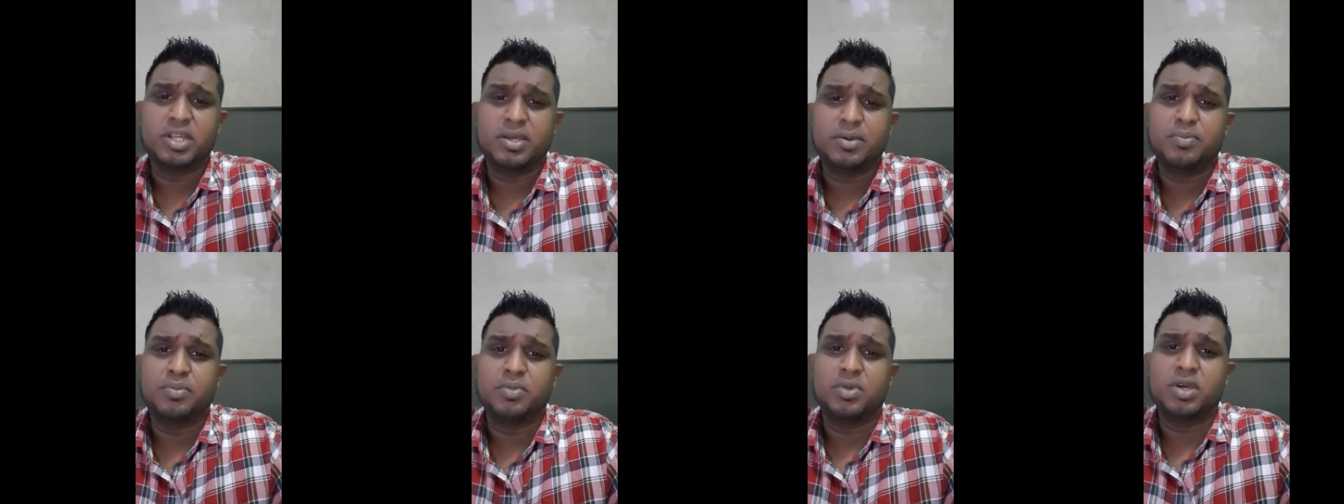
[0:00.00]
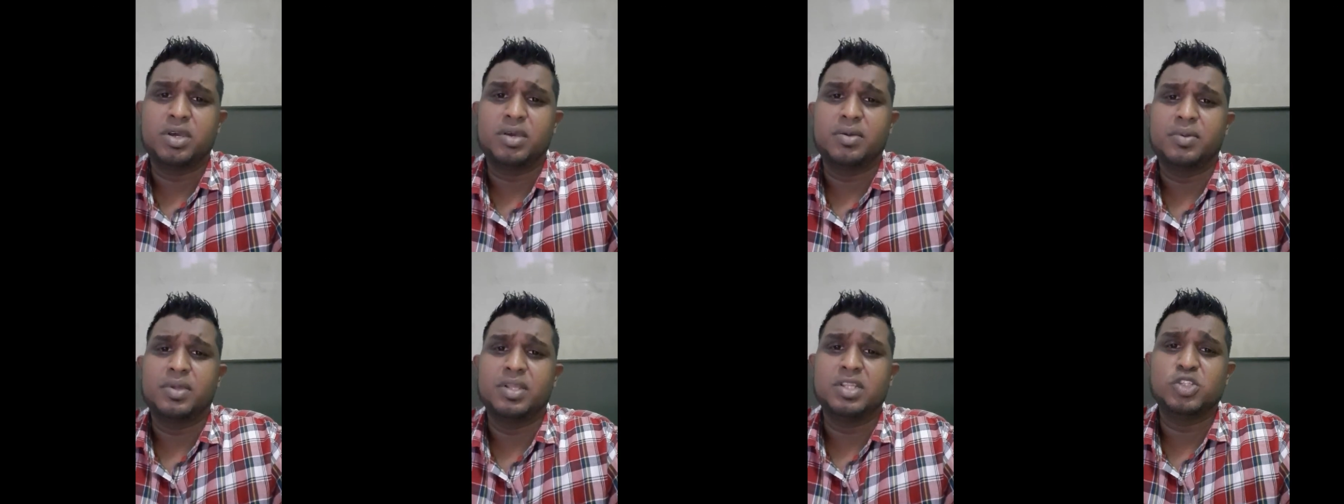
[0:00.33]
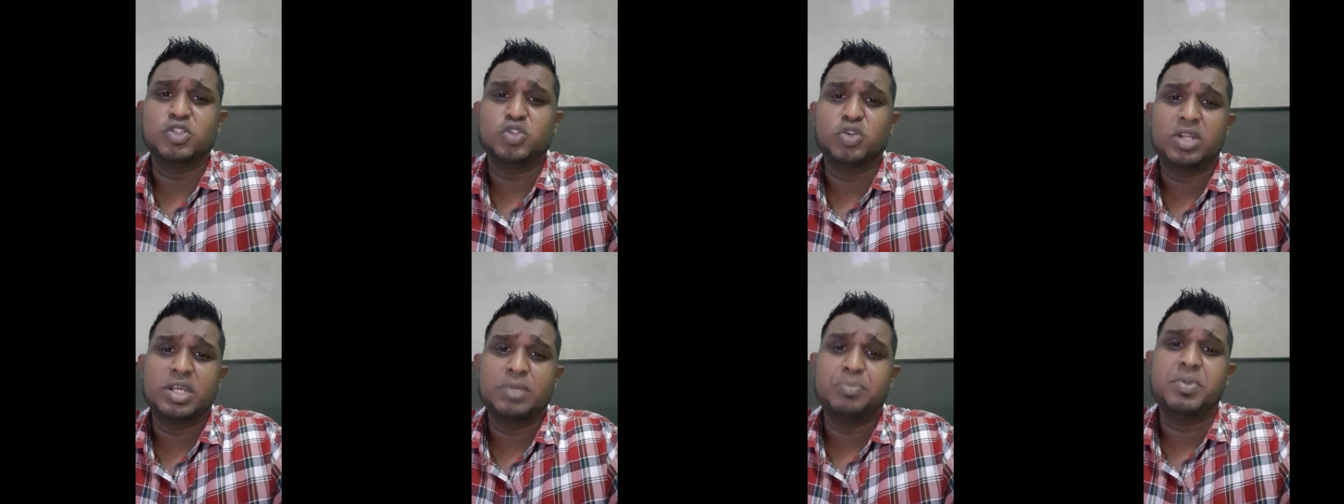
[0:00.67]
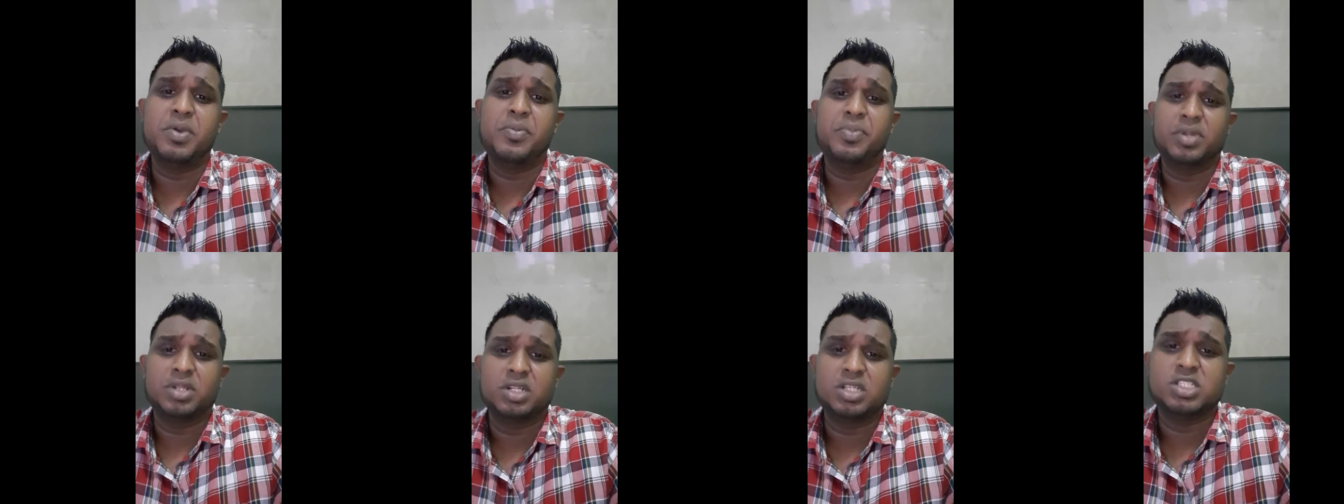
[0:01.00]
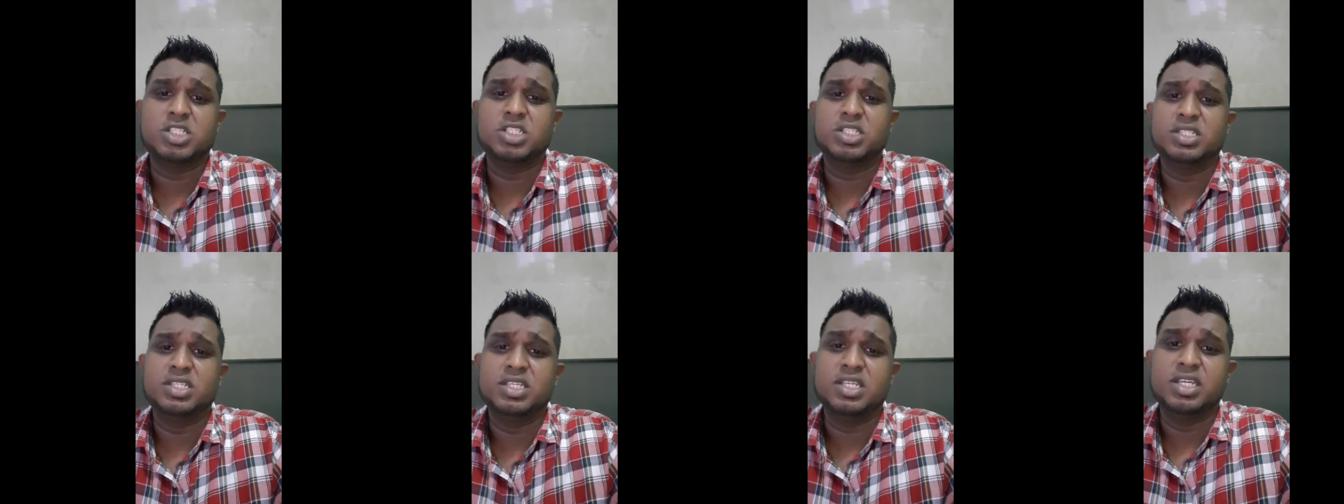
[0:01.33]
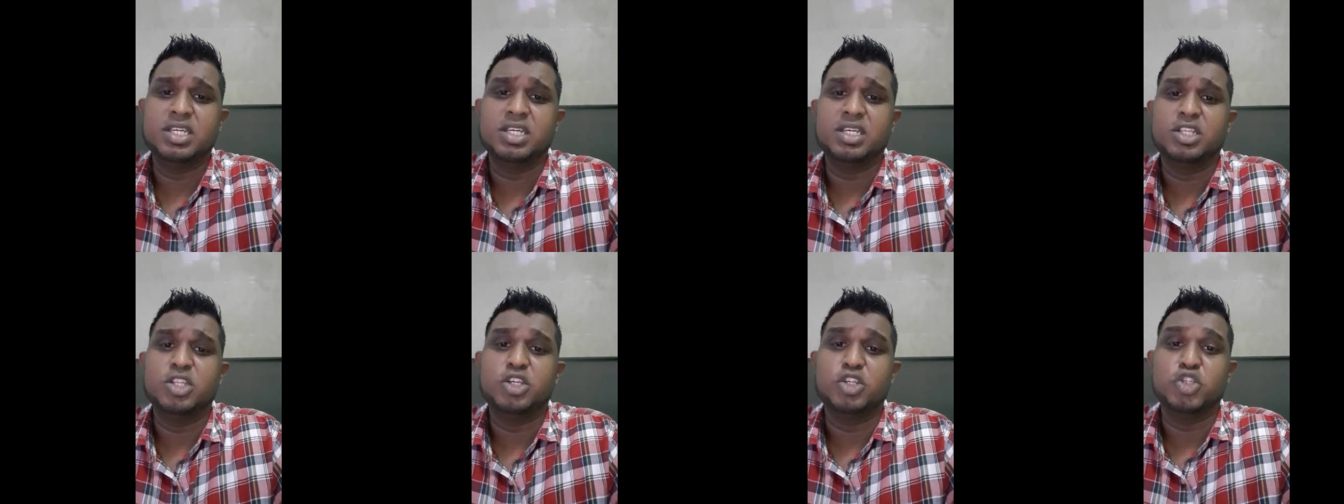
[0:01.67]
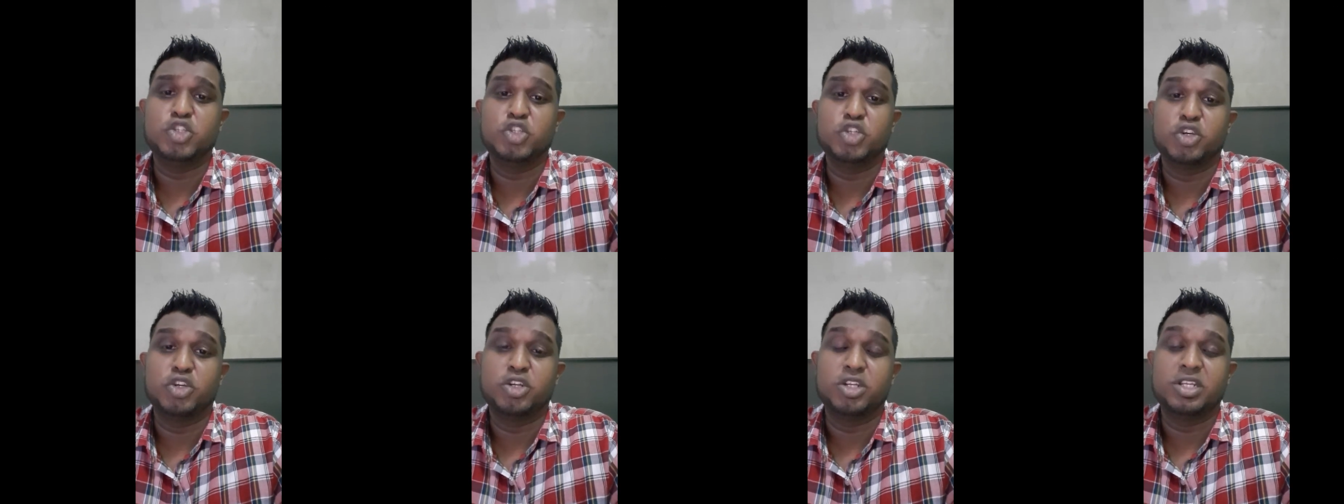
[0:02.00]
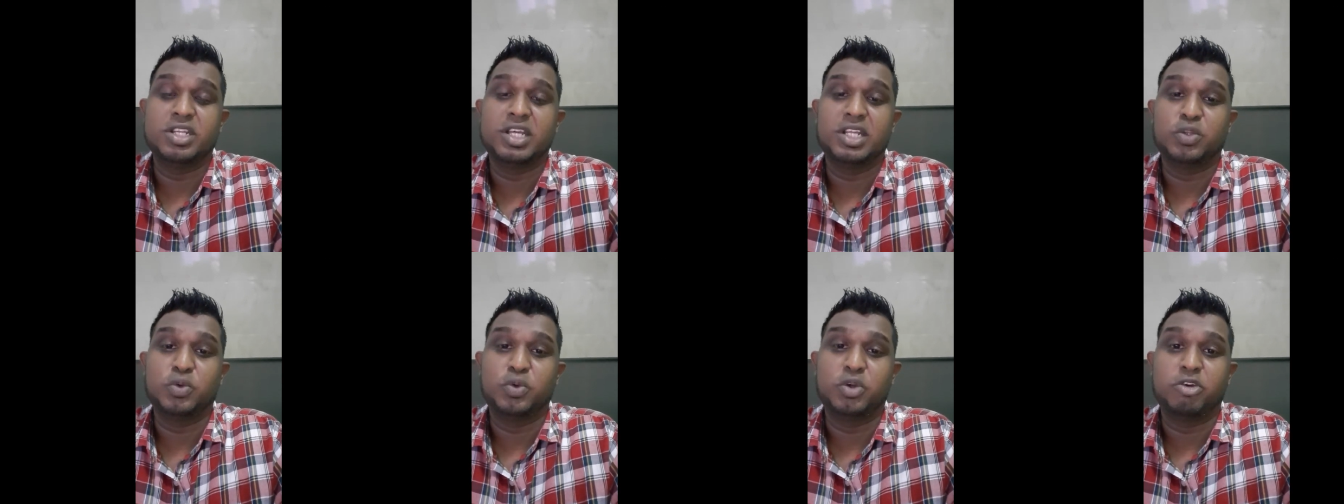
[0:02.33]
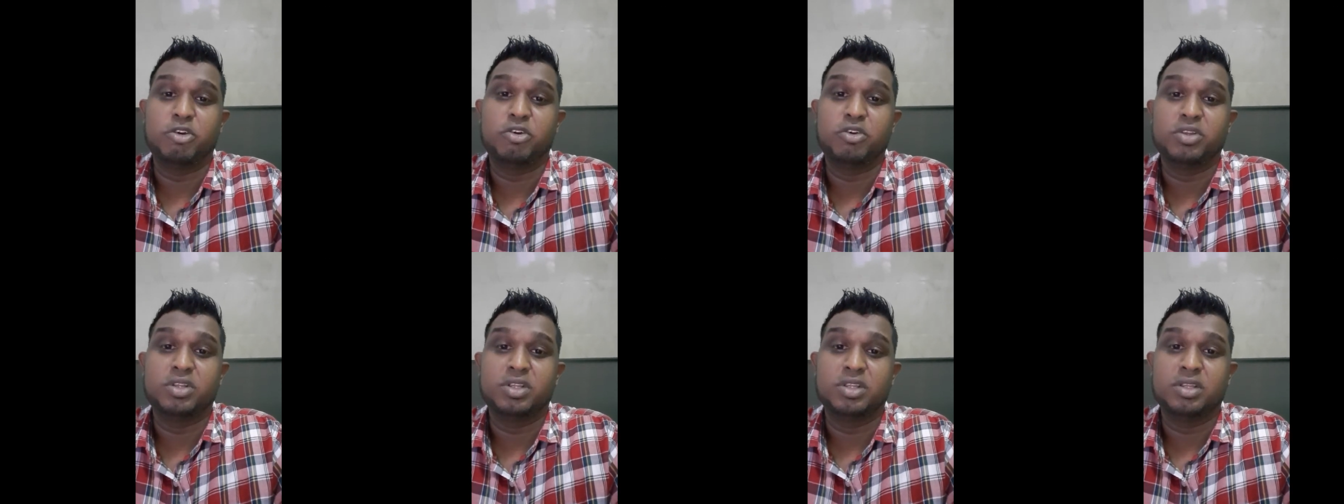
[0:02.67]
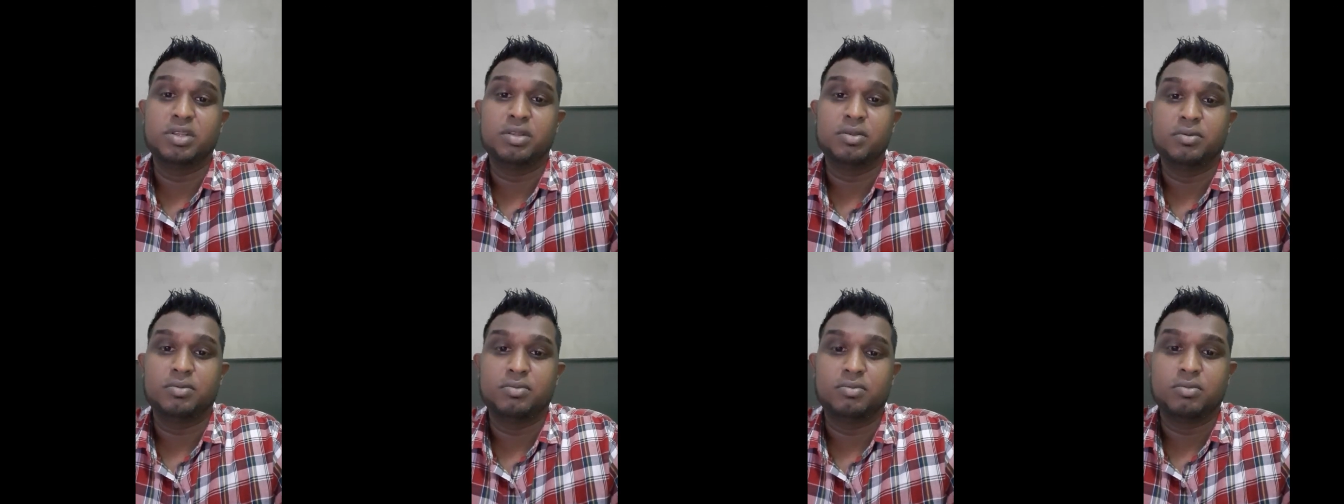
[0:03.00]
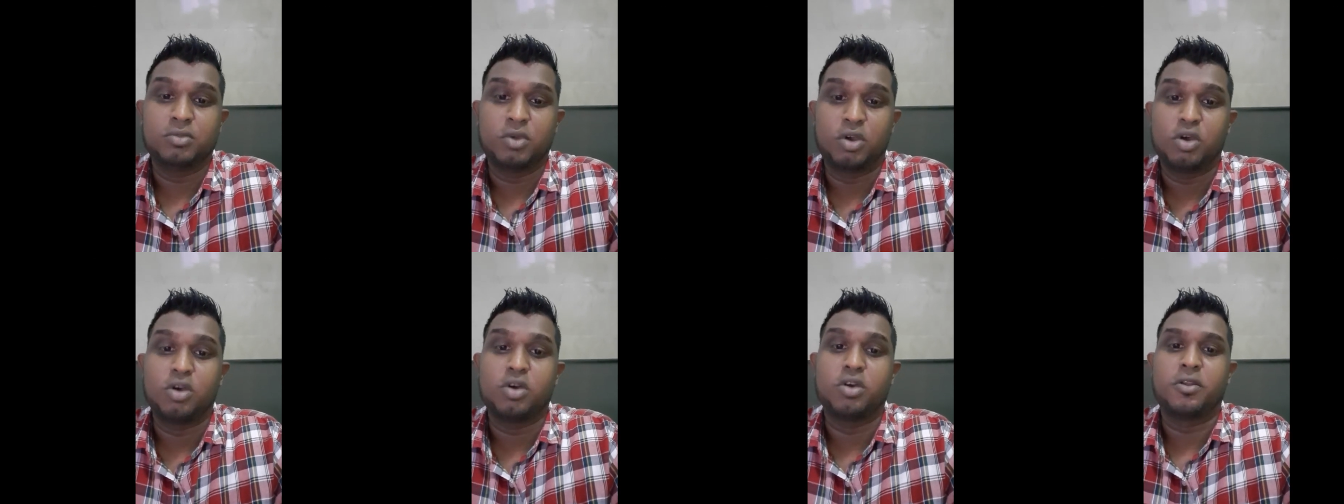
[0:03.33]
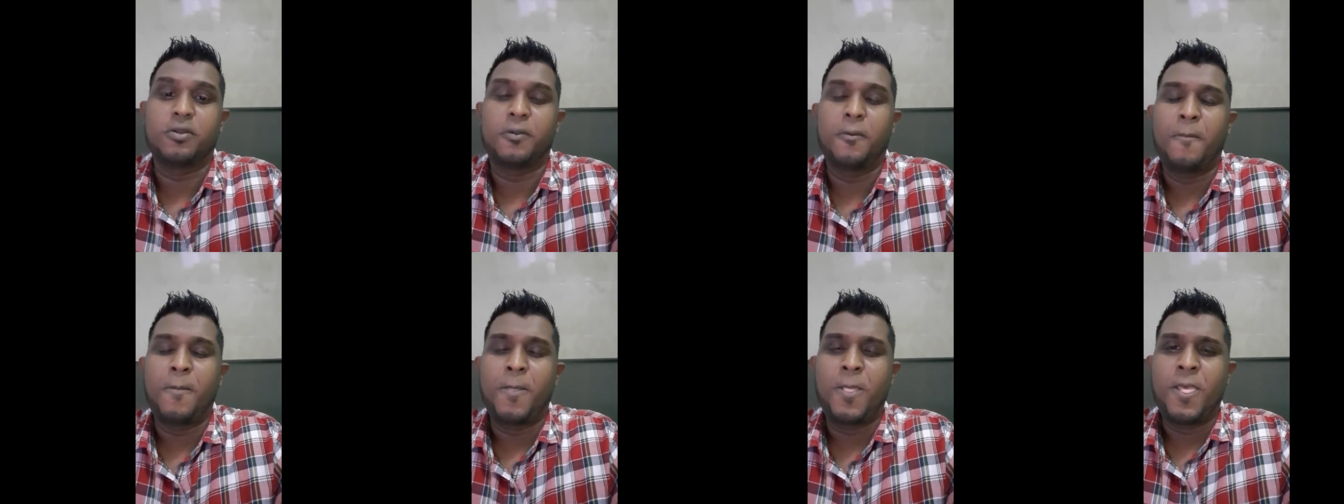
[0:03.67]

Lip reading: them and so that people could see the journey that we're on.